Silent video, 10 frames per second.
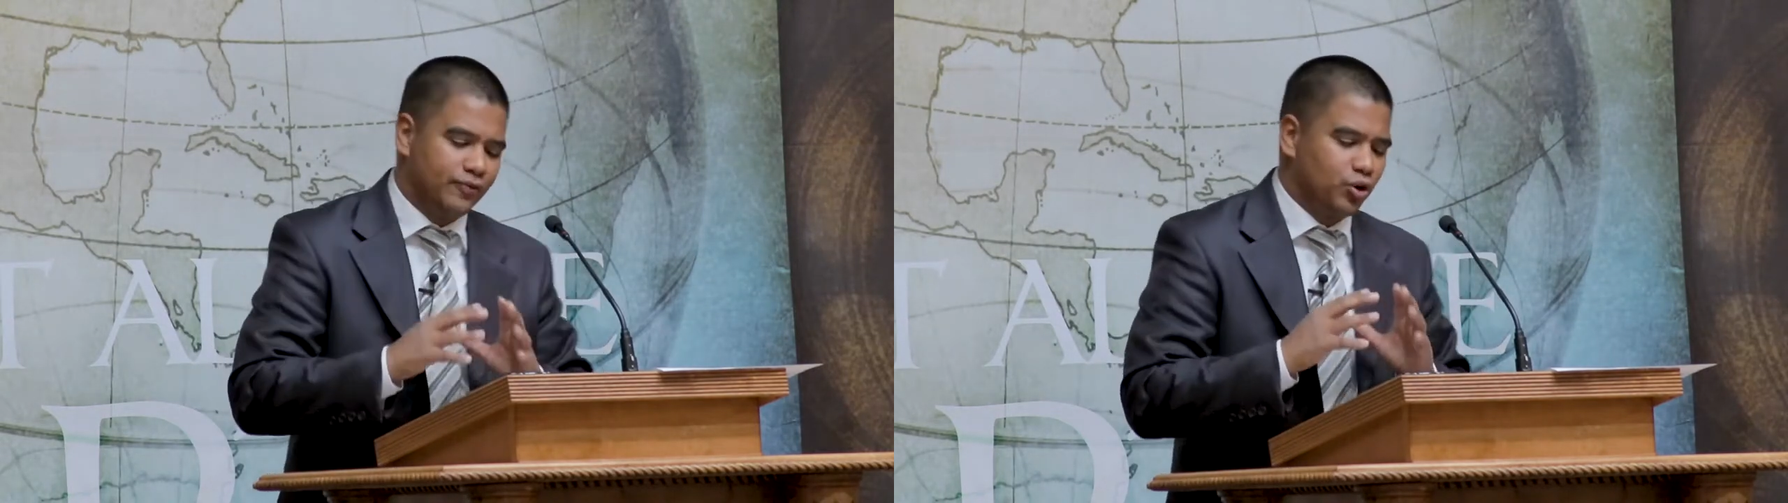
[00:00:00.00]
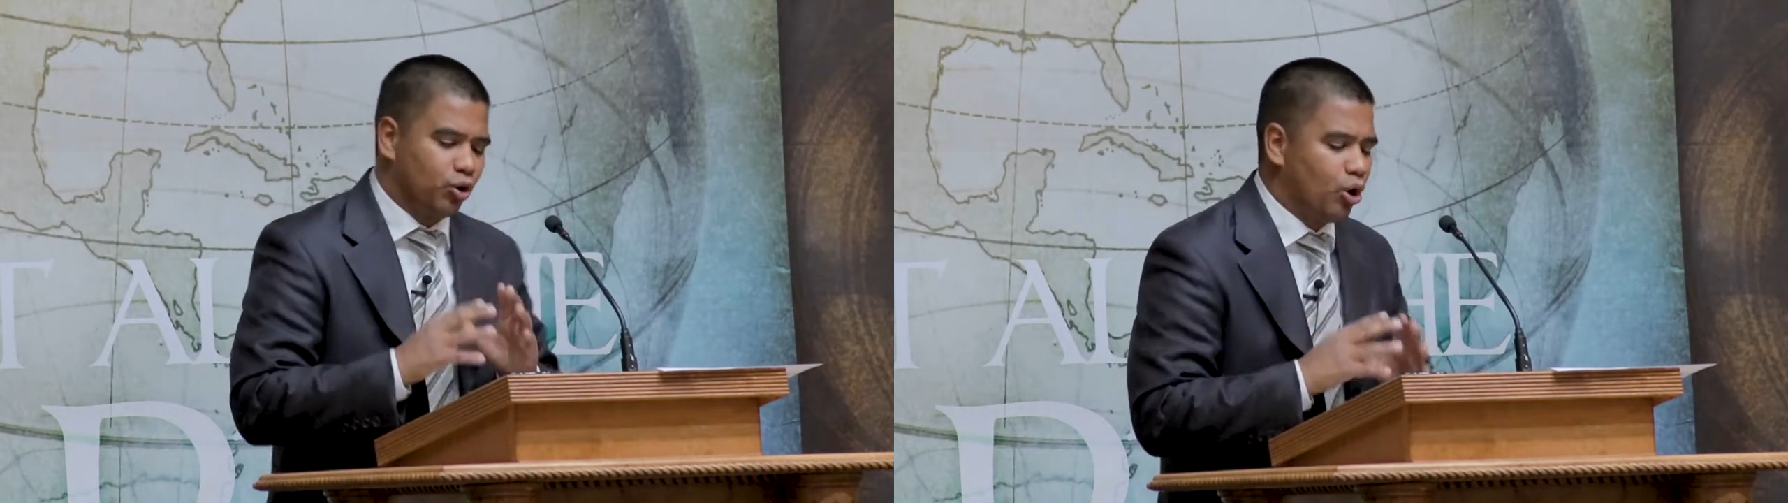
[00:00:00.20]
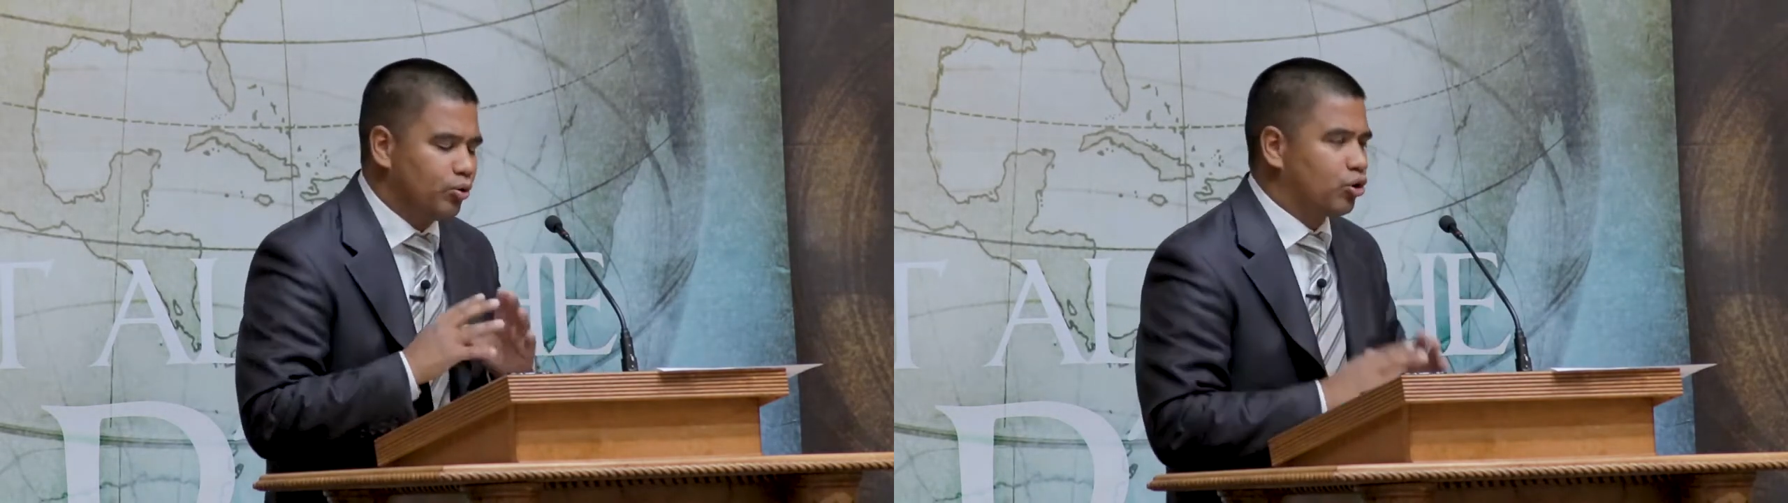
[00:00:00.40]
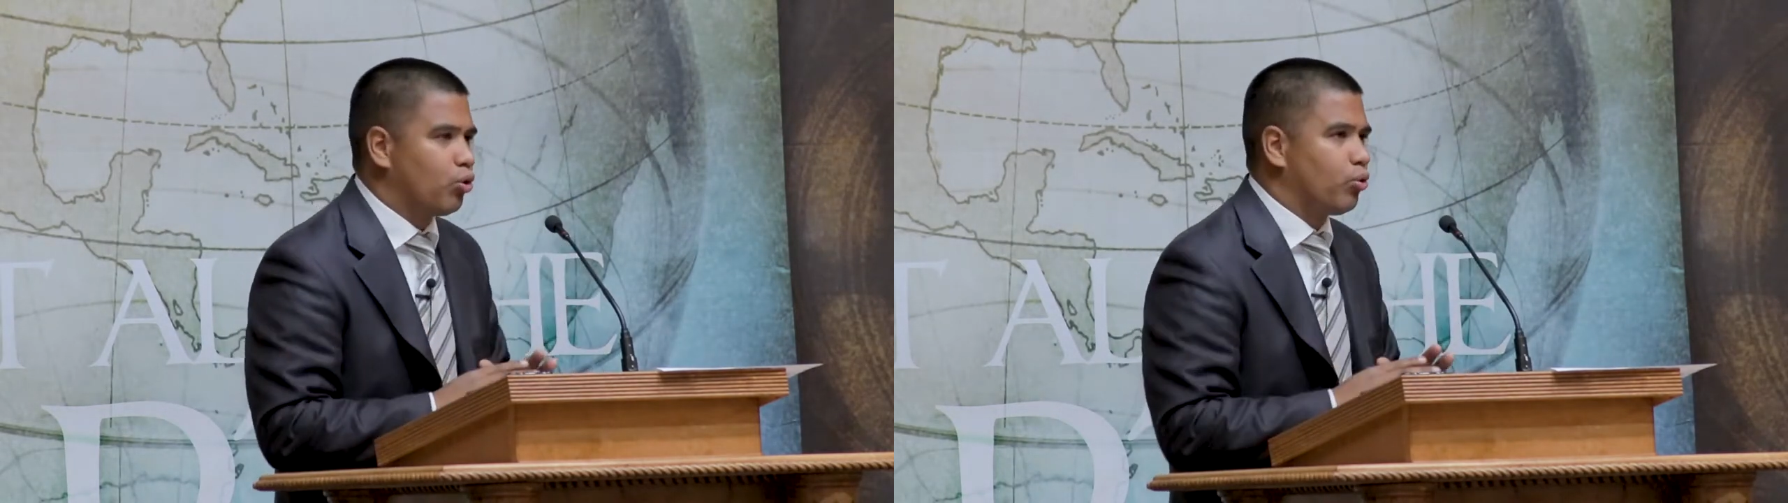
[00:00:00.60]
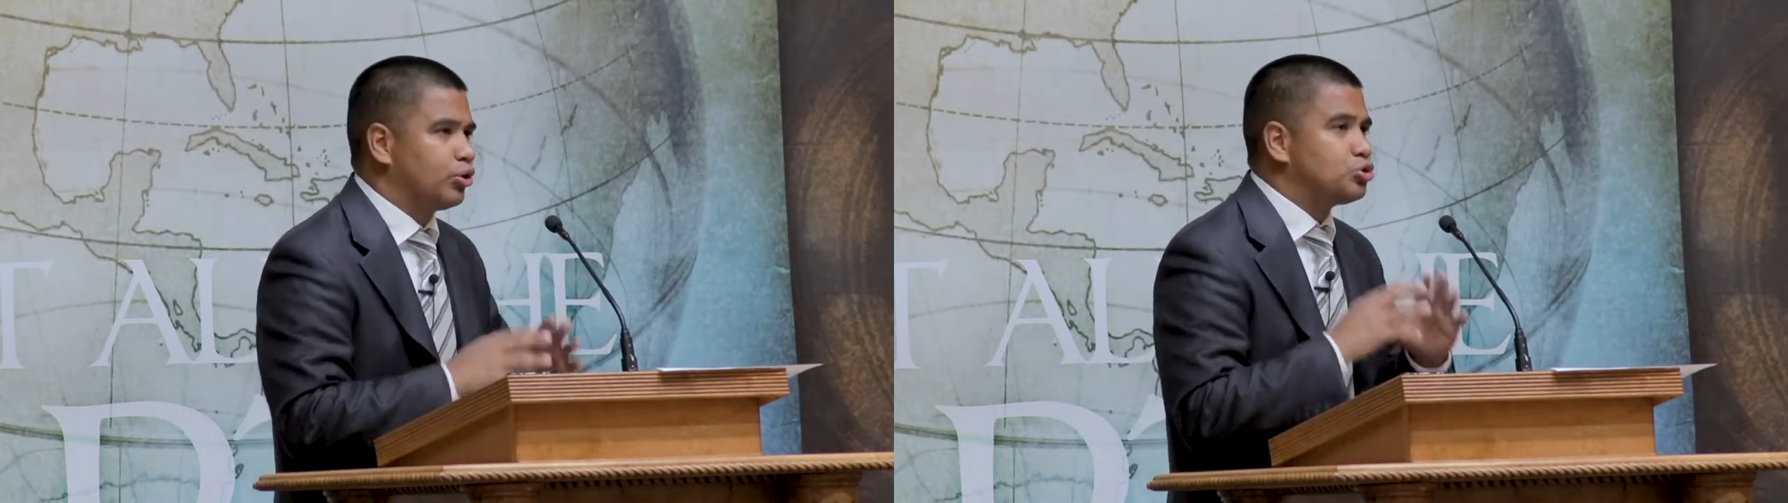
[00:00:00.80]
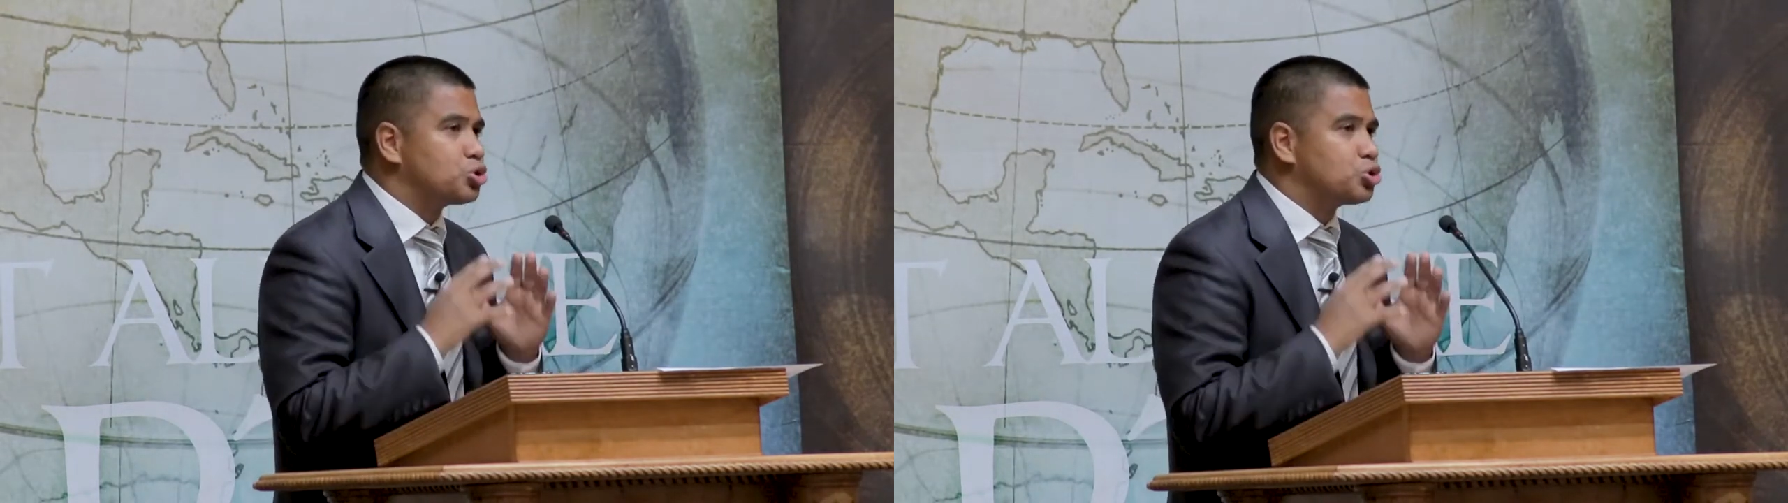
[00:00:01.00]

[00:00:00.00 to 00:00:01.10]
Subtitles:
of your own accord,